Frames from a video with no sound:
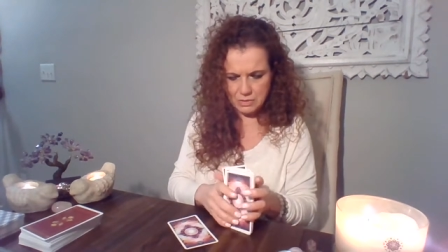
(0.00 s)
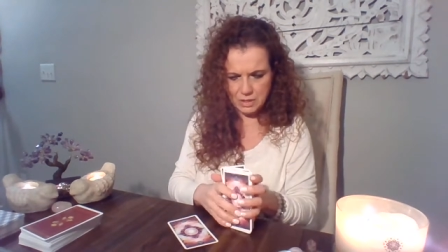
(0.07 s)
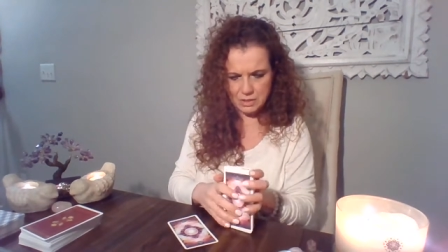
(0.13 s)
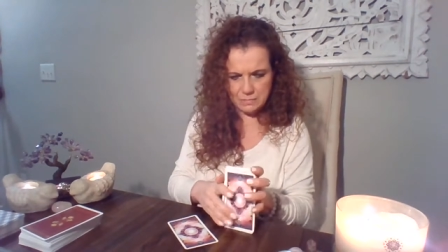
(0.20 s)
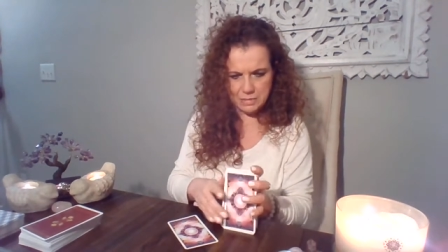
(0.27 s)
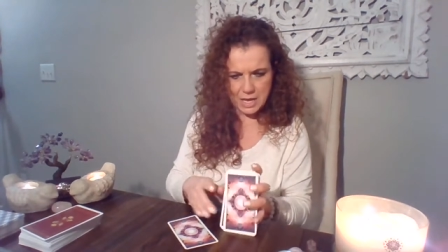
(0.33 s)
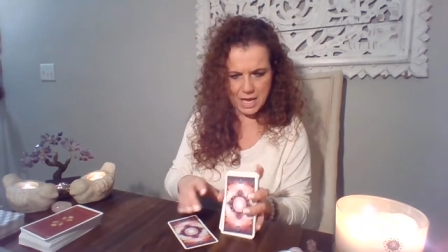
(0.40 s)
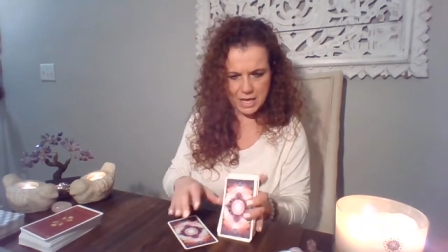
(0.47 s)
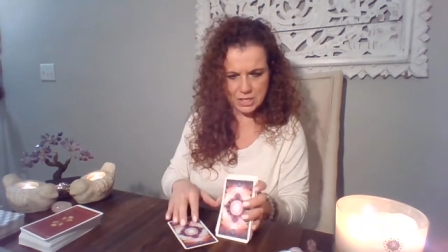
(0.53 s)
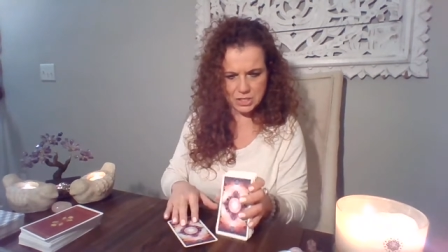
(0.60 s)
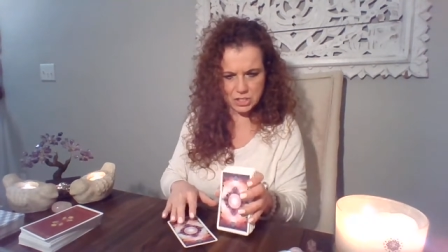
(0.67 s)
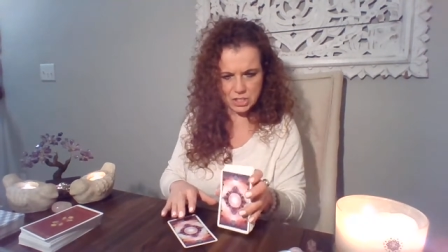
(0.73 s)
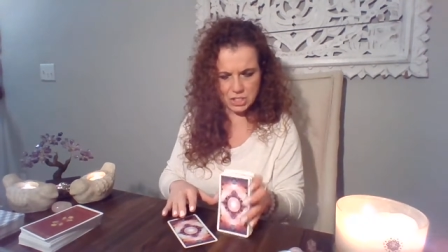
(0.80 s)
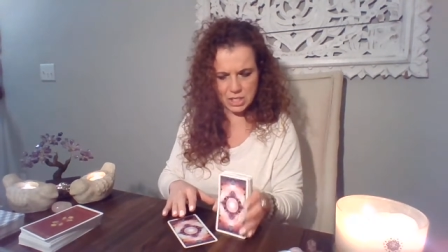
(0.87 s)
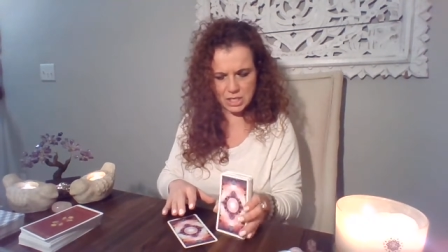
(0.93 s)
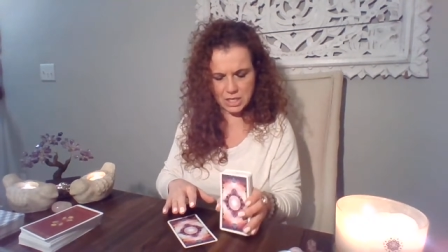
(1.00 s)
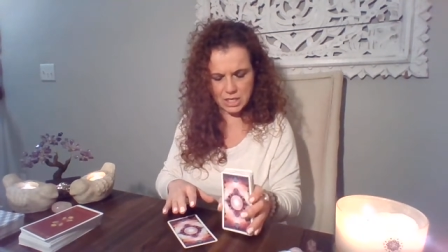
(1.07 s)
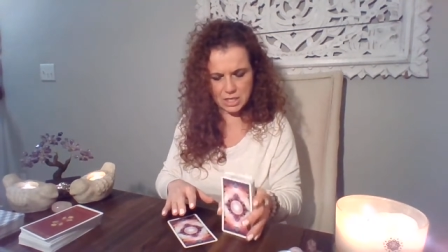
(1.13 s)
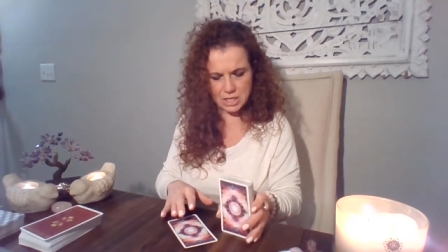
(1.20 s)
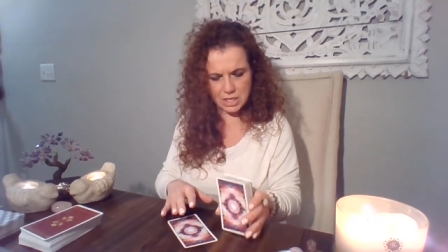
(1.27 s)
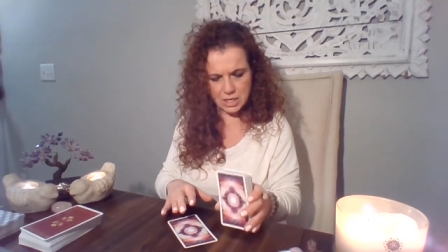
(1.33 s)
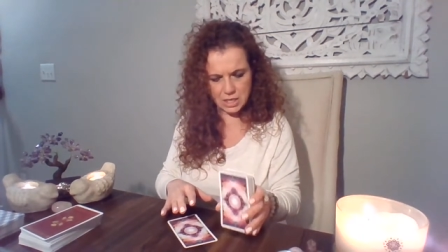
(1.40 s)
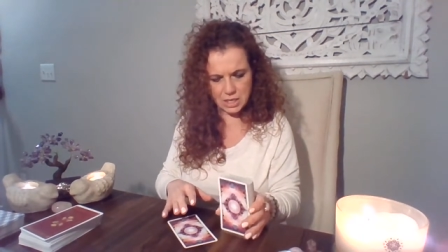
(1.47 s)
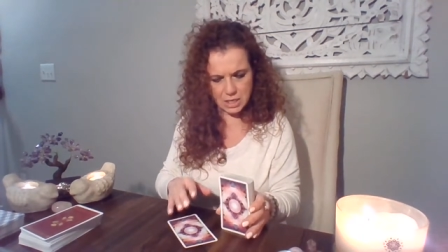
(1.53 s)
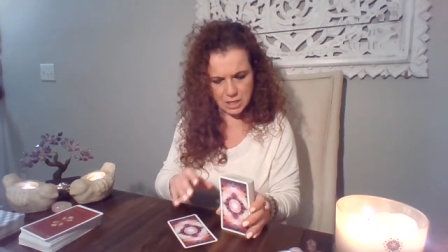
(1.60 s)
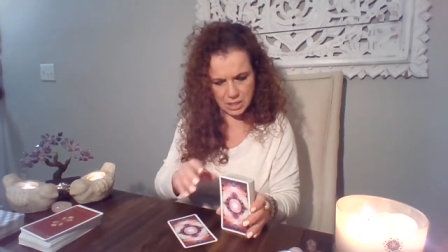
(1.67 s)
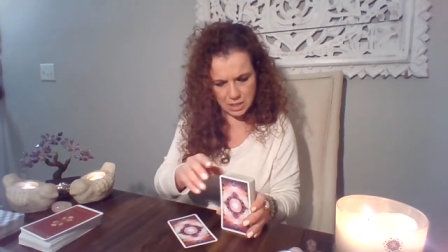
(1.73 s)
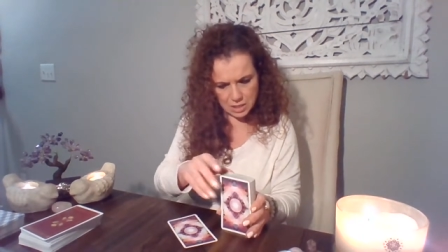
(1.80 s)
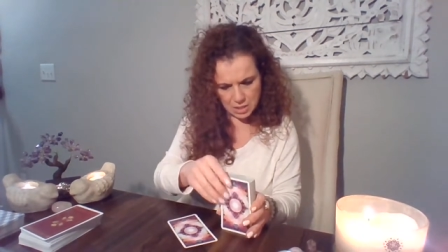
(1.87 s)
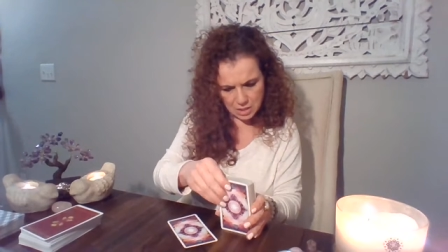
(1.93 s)

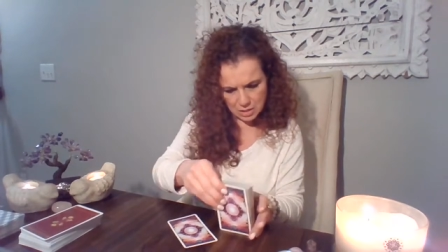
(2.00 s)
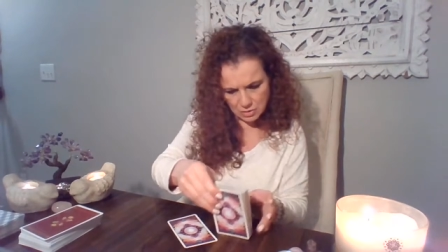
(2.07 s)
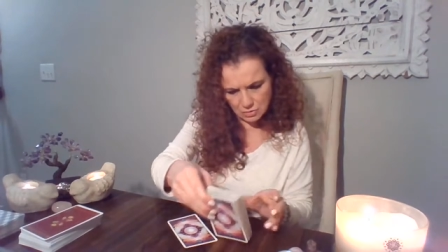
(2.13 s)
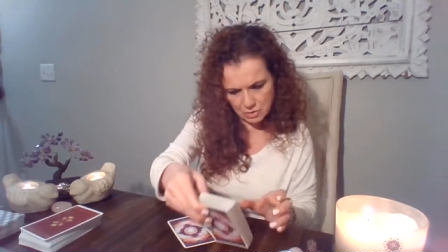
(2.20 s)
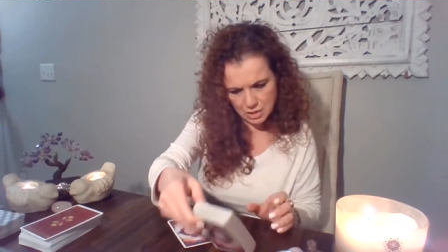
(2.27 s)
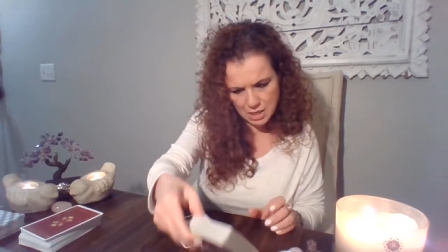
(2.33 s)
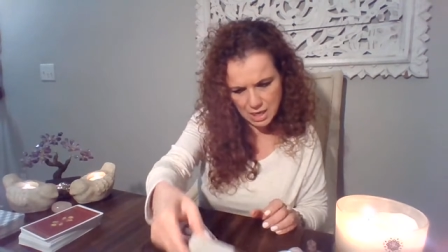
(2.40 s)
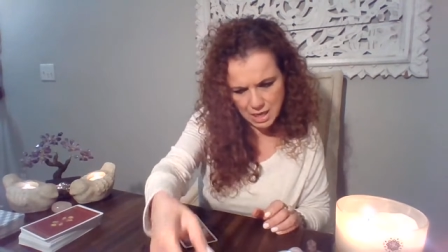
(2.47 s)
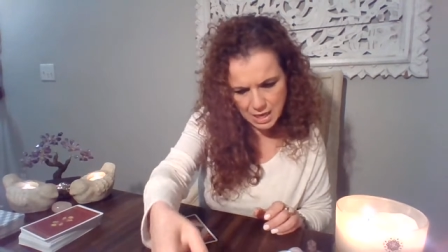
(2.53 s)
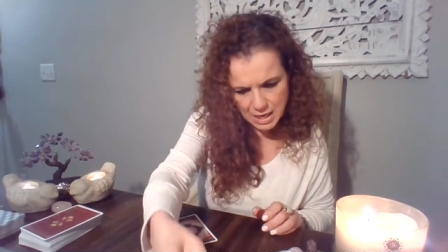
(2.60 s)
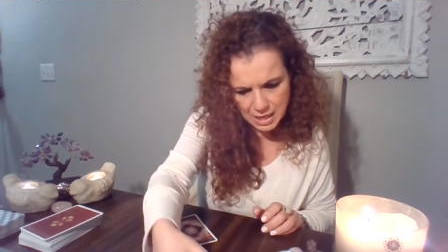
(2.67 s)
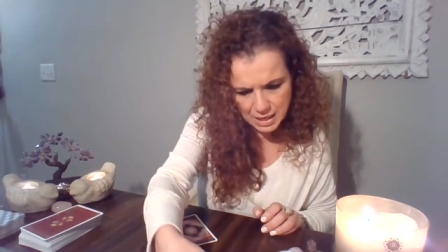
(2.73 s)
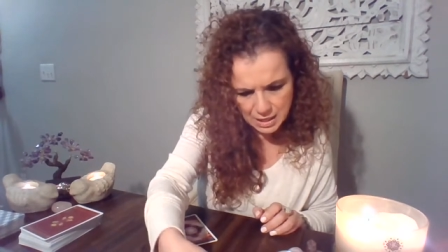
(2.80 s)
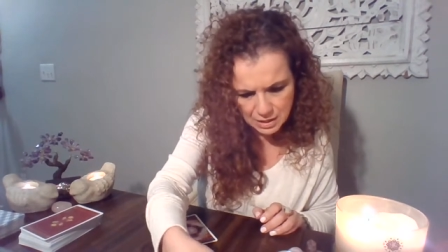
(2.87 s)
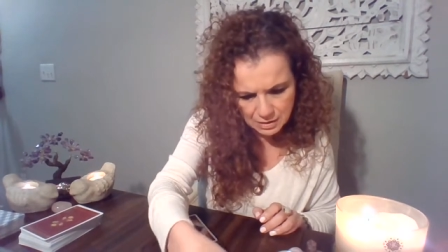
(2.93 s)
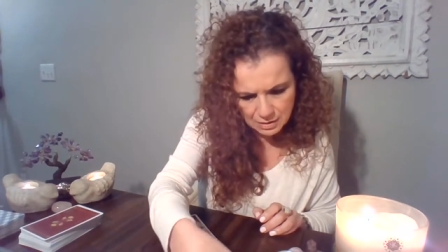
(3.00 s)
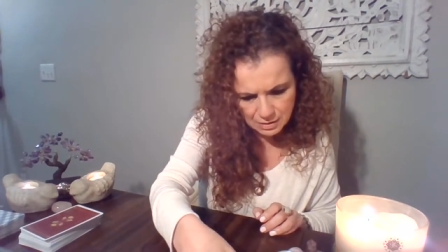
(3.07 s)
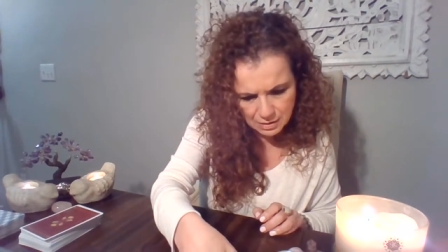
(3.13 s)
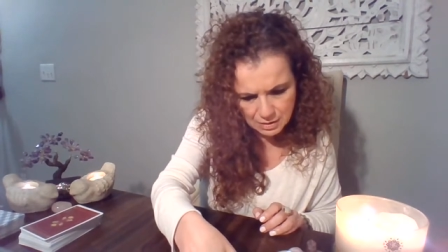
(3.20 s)
compassion? Okay.